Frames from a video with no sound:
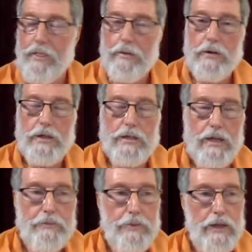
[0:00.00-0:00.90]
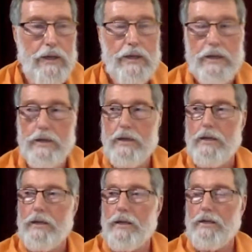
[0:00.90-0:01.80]
What does that mean?
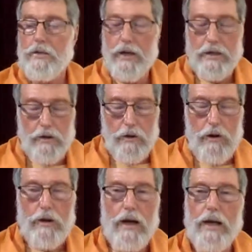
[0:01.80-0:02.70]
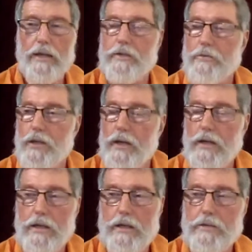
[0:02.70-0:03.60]
They tried all kinds of
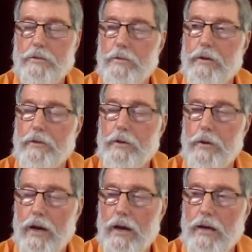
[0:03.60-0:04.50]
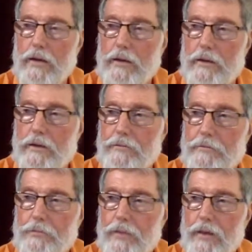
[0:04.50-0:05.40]
techniques from everywhere,
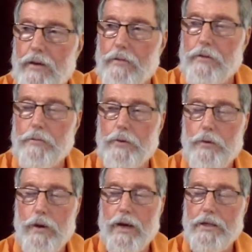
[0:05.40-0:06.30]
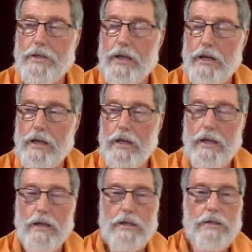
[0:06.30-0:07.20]
from New Age
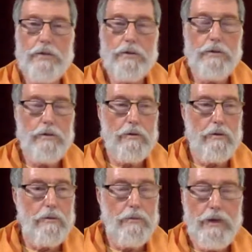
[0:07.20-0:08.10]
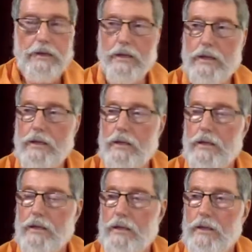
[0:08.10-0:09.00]
techniques to breathing
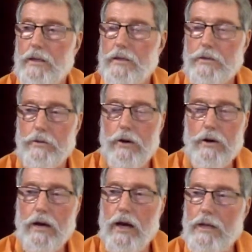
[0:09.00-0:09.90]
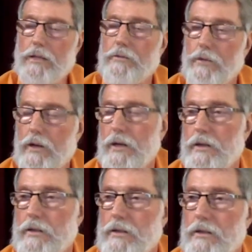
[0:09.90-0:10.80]
techniques to all kinds of
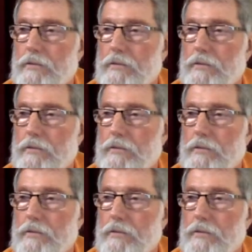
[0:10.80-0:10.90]
things.